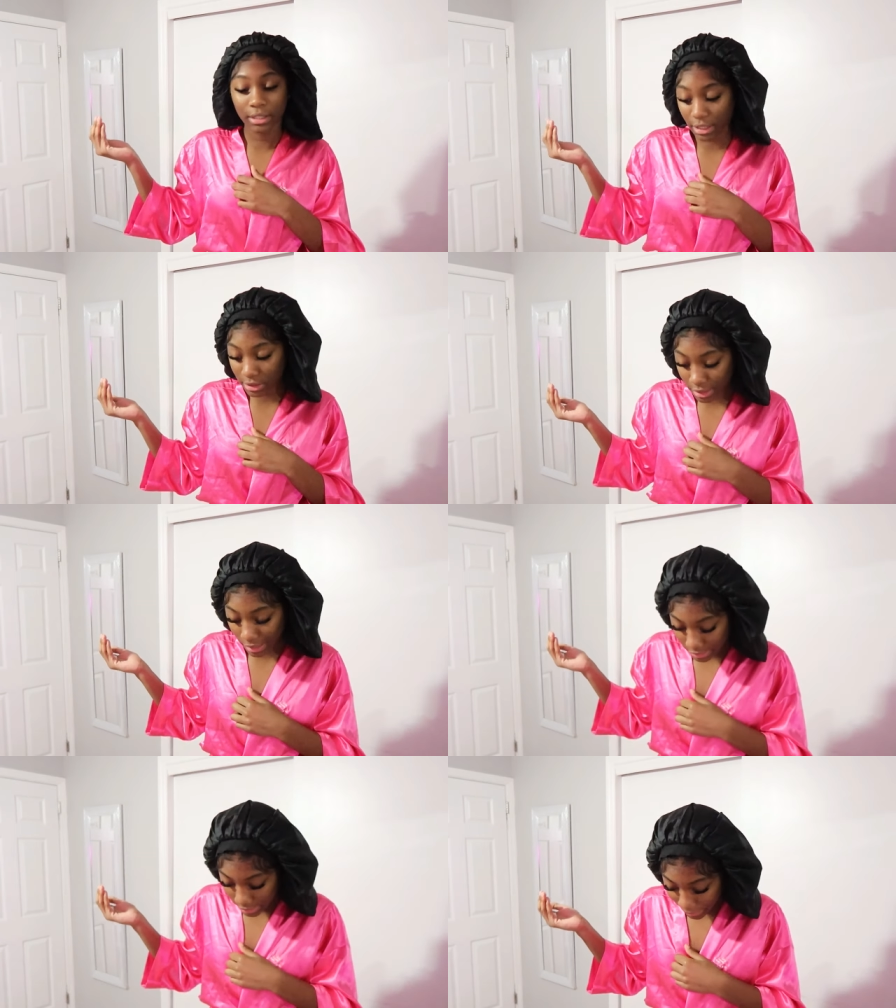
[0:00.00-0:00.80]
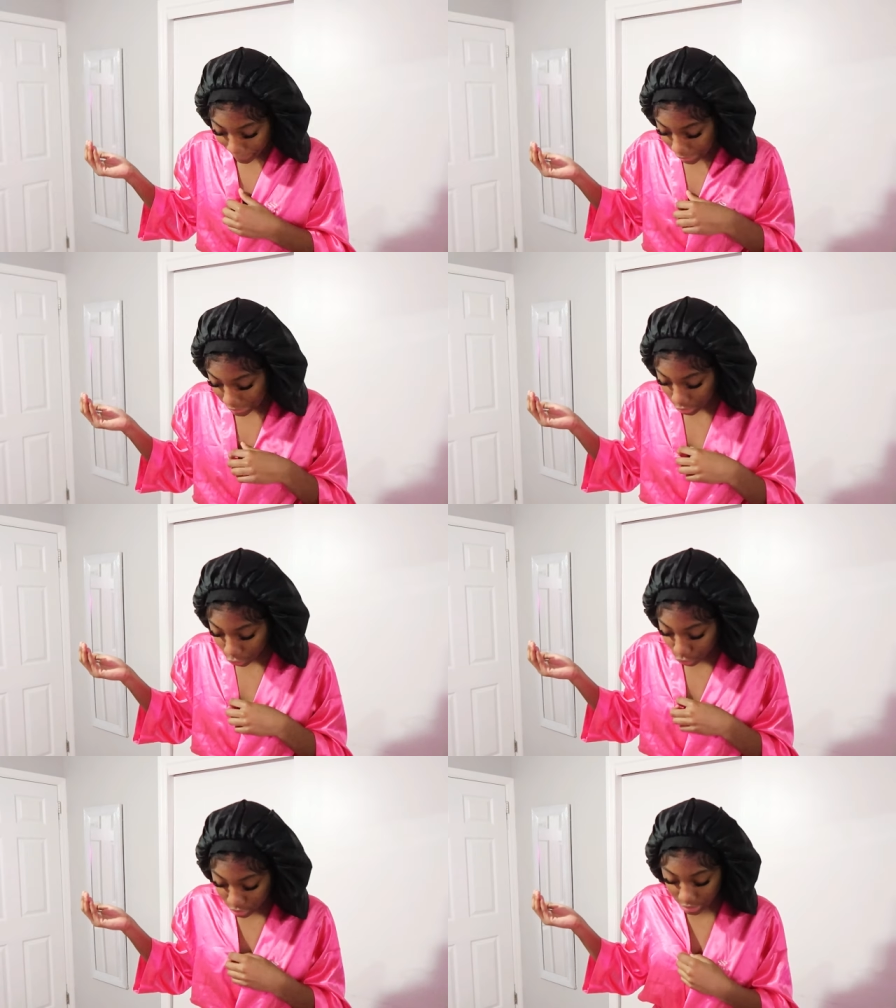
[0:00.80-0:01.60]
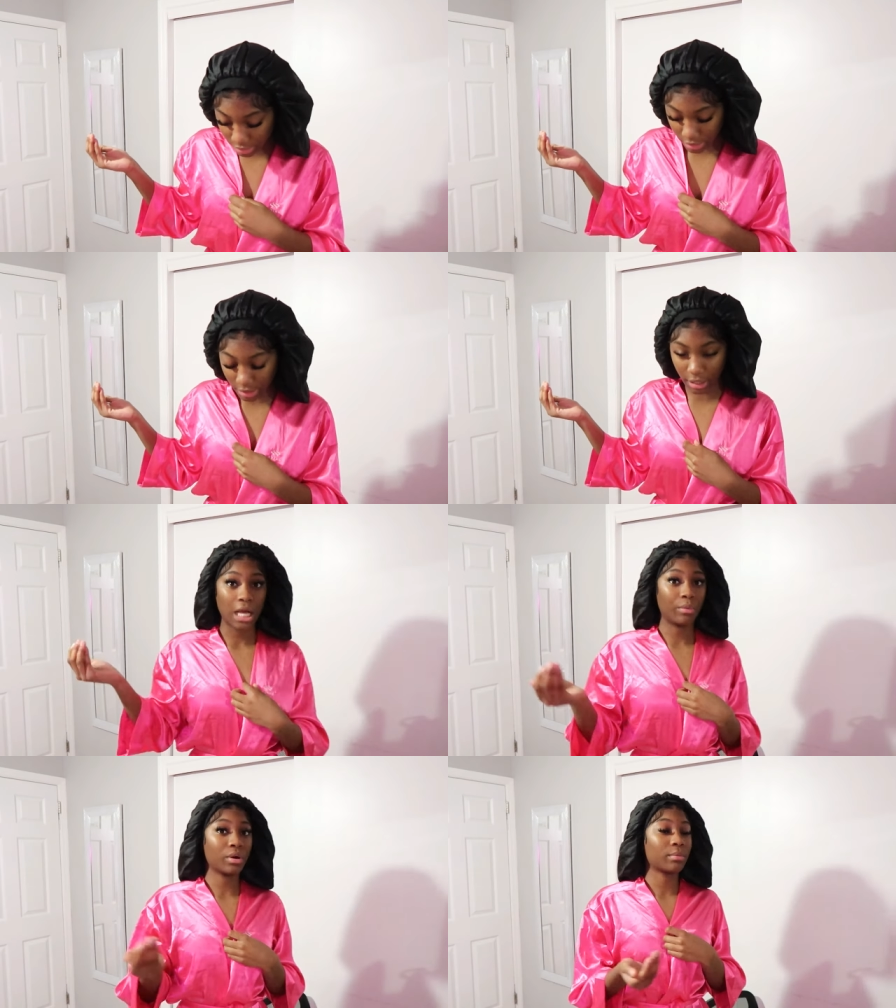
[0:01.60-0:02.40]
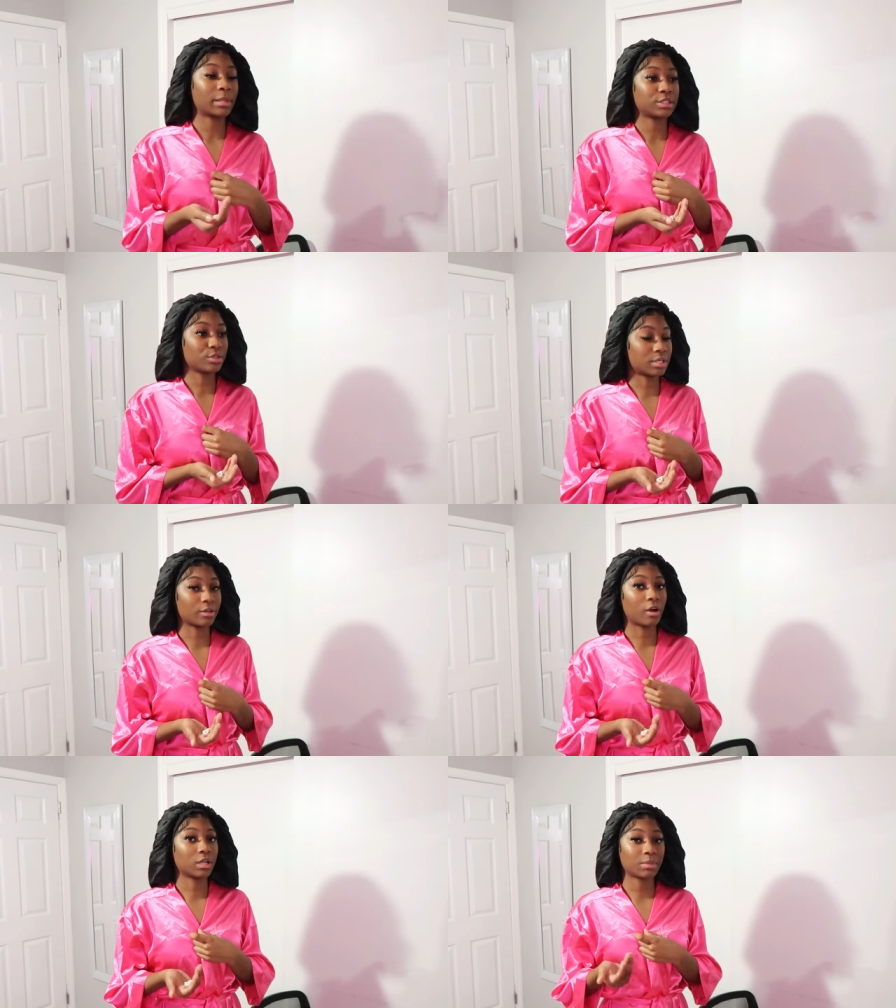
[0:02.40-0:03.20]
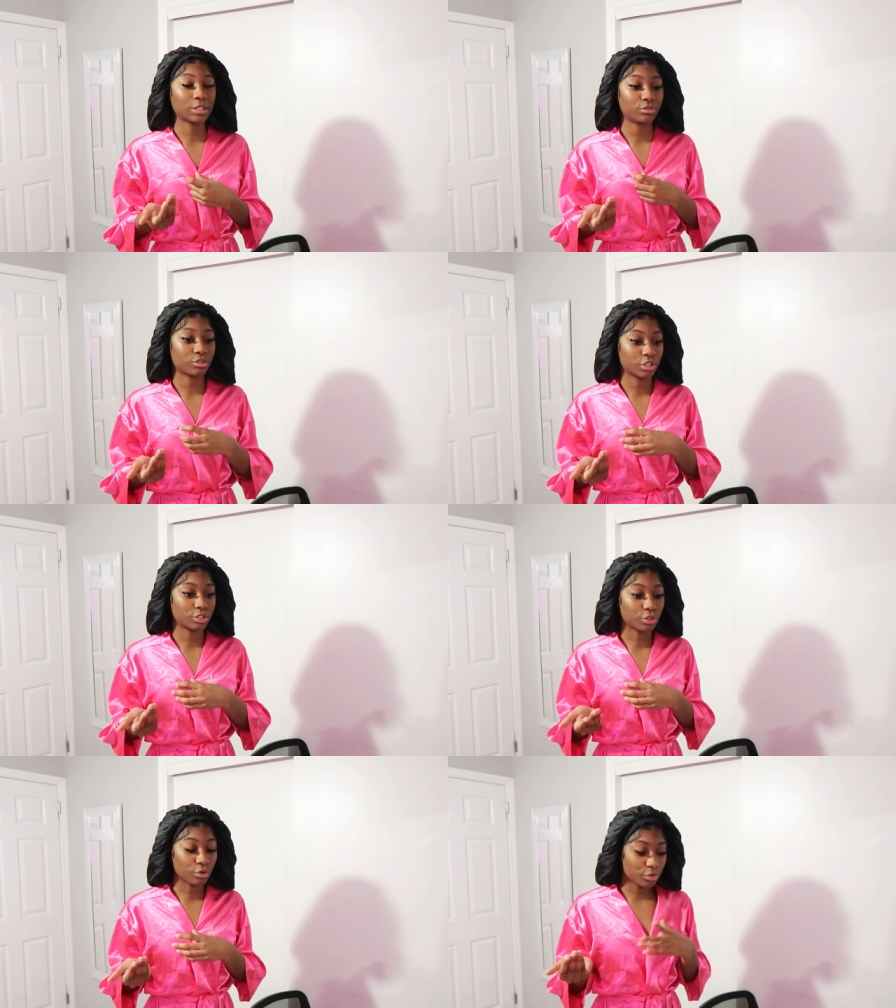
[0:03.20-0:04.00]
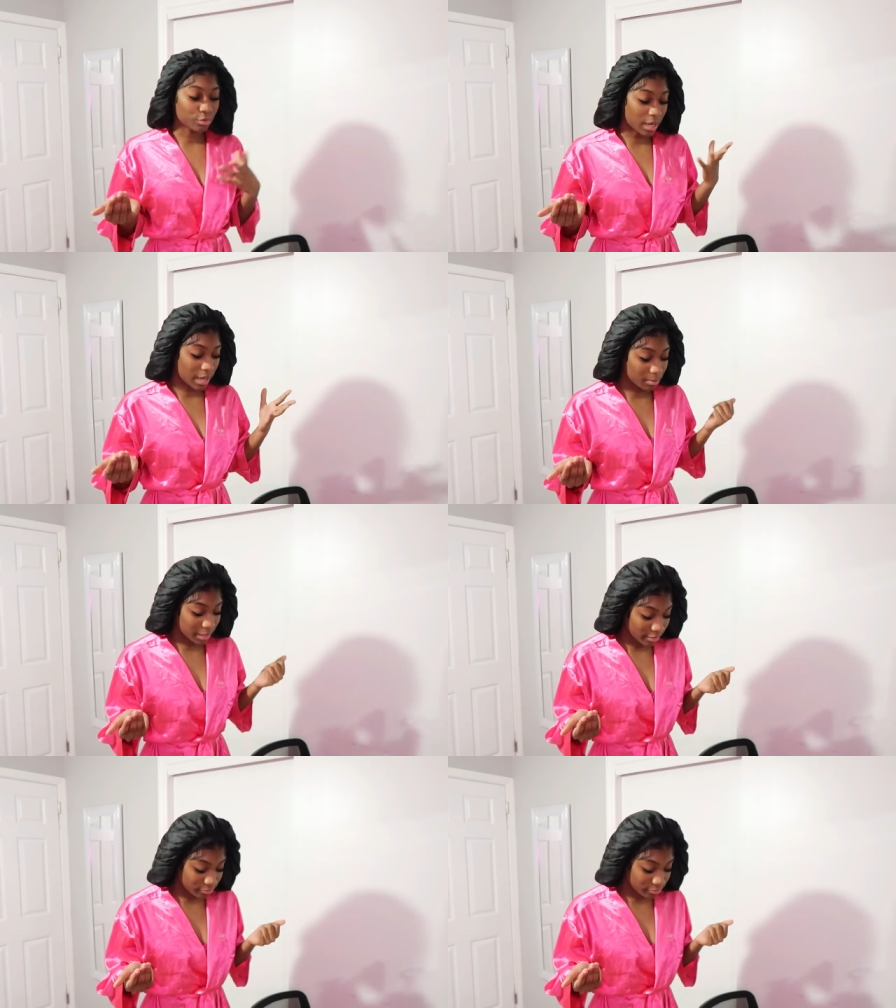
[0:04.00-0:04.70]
Yesterday I did get my toes done. I want to wear my toes out, y'all, because my toes are so cute. I got black